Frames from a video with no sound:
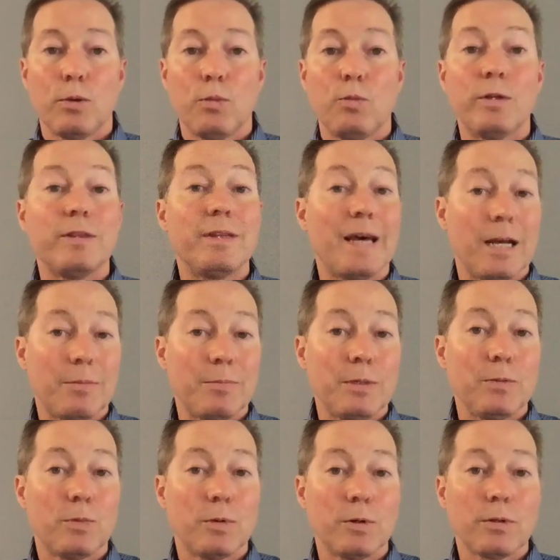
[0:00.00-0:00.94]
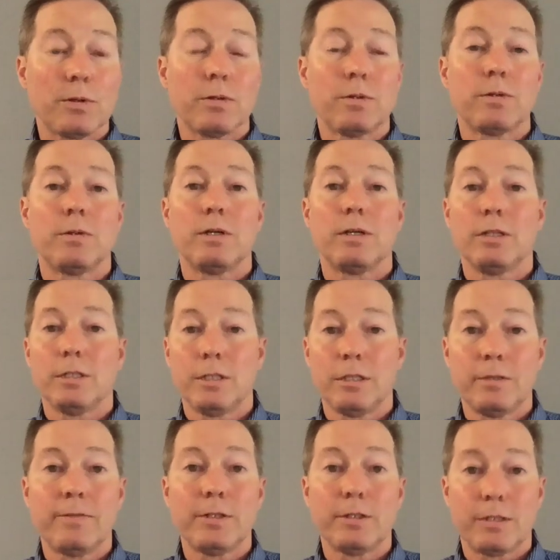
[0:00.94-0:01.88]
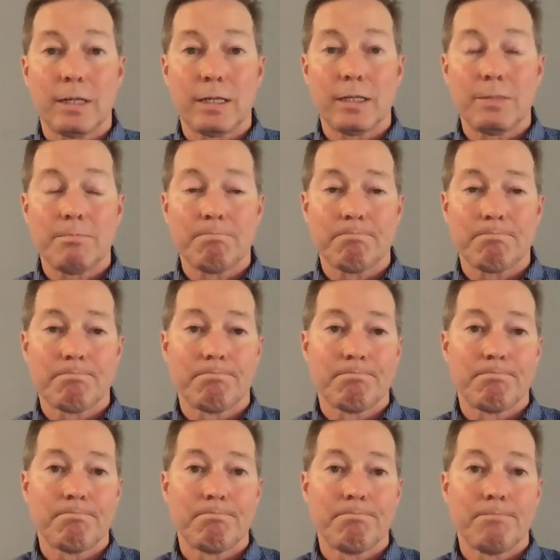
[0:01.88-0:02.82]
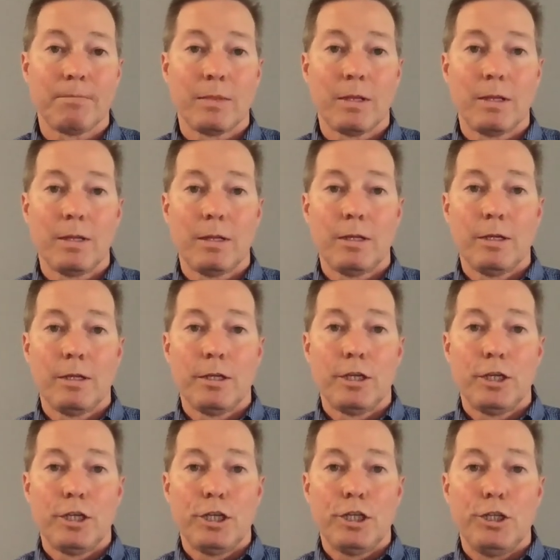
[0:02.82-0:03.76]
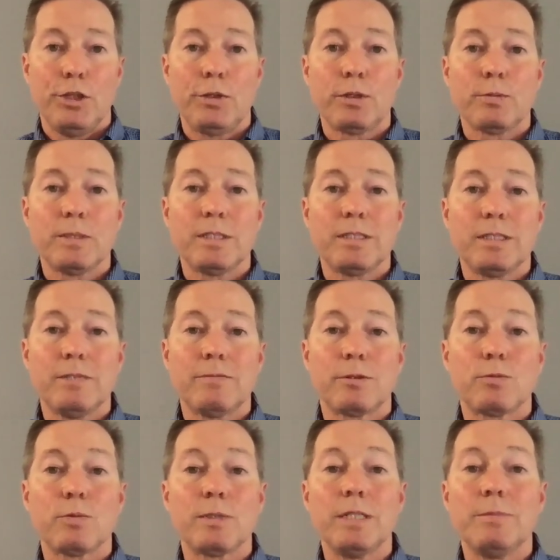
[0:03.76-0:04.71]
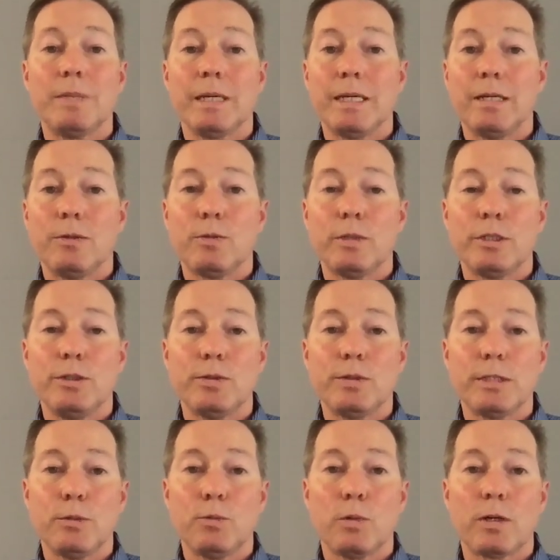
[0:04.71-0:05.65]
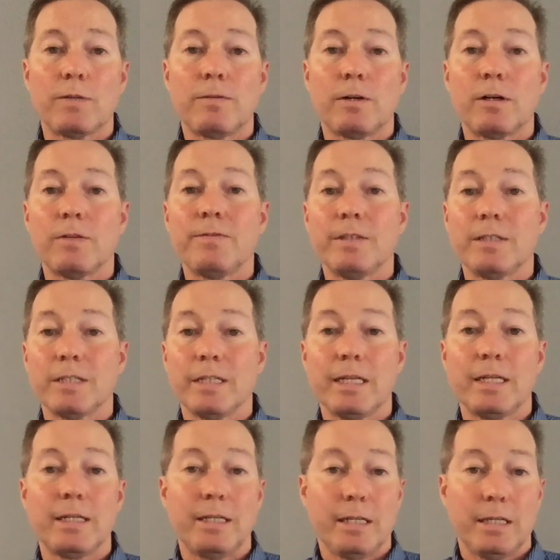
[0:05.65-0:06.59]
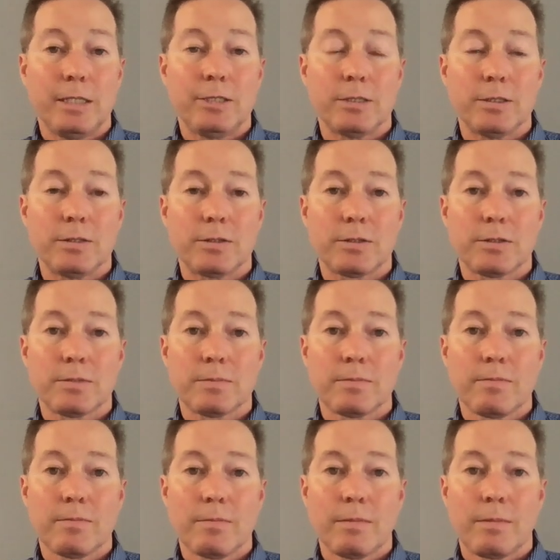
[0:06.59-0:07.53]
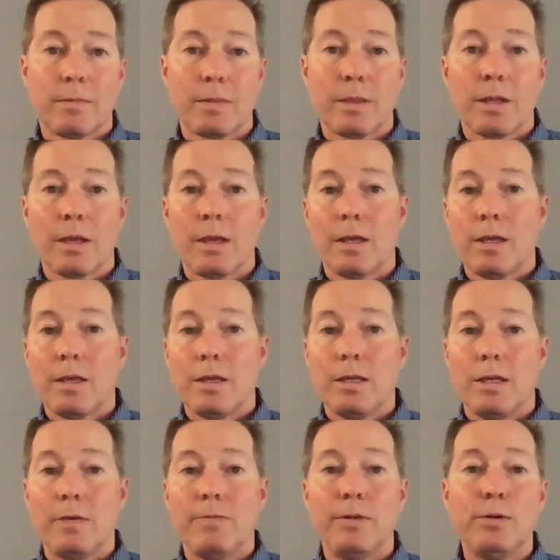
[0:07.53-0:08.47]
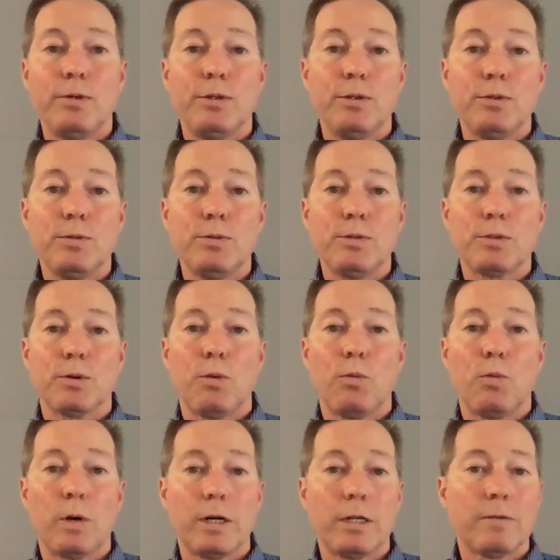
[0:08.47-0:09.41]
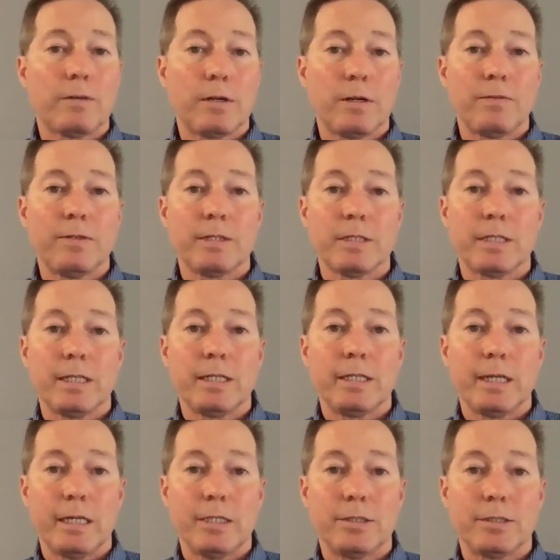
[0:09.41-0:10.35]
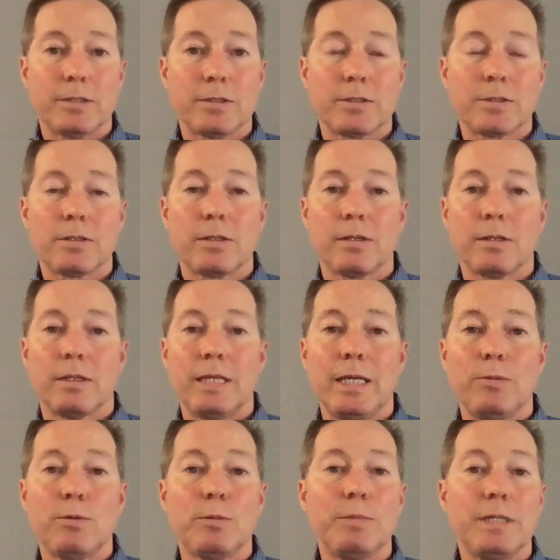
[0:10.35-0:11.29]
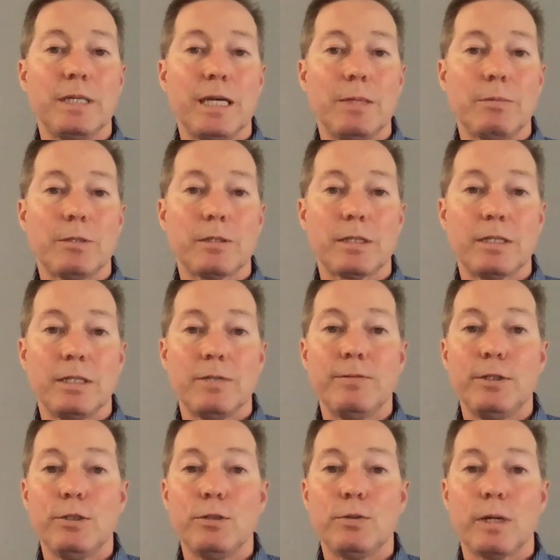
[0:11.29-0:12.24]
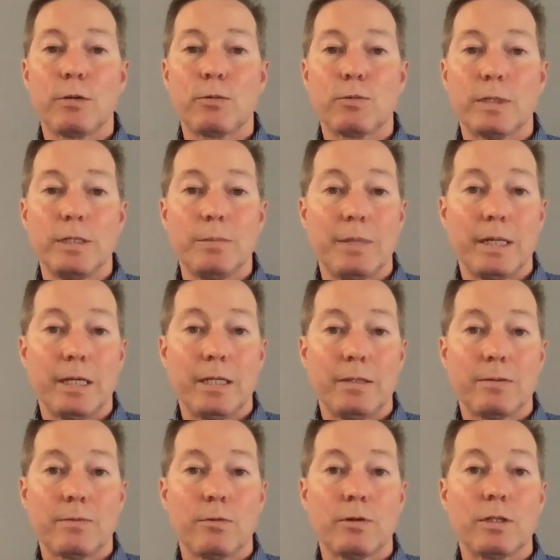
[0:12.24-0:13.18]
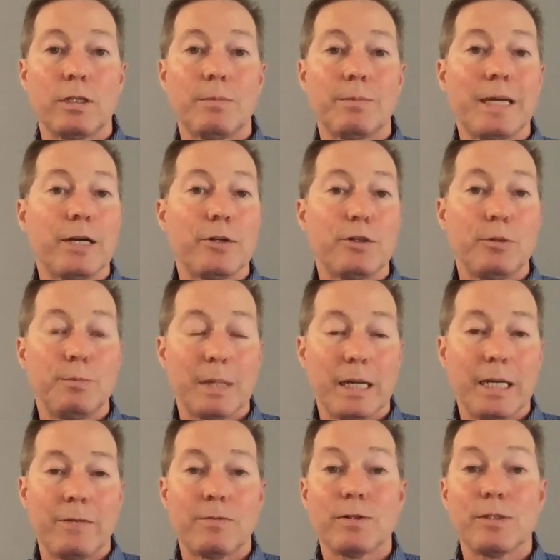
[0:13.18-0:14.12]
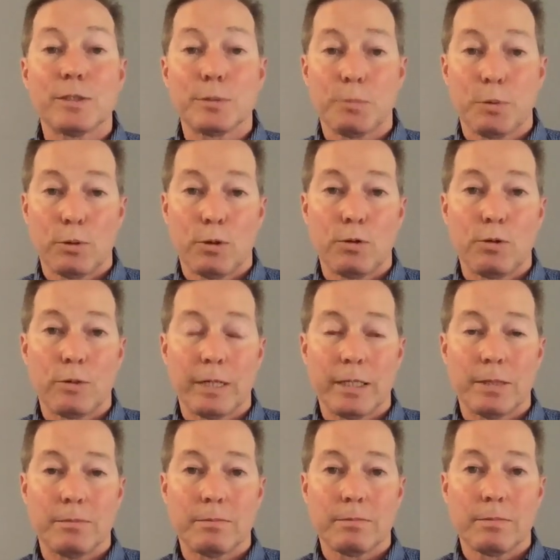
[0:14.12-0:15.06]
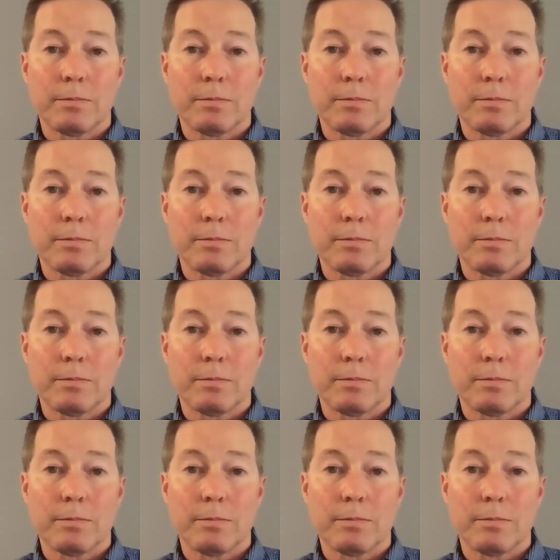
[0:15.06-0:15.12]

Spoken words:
Would that be worth a little of your time? You can receive a rebate when using one of our affiliated agents. If you use one of our affiliated agents, they will be able to give you a rebate for the amount you paid for this program,